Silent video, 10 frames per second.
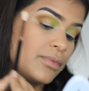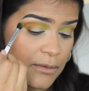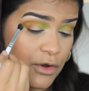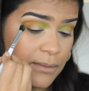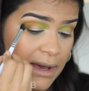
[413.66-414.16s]

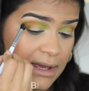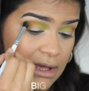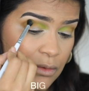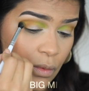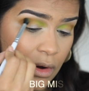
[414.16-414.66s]
I'm going back
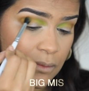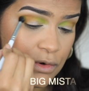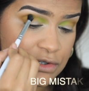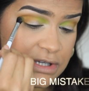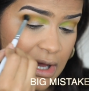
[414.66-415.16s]
in one
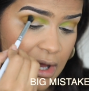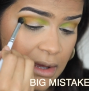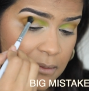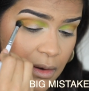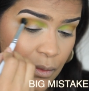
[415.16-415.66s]
more
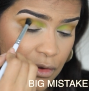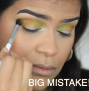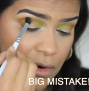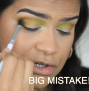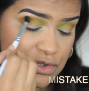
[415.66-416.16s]
time with
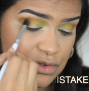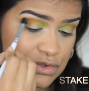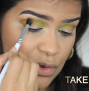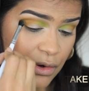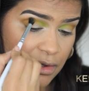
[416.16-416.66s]
Marshall
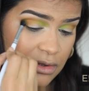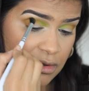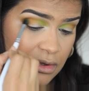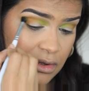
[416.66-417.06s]
Soil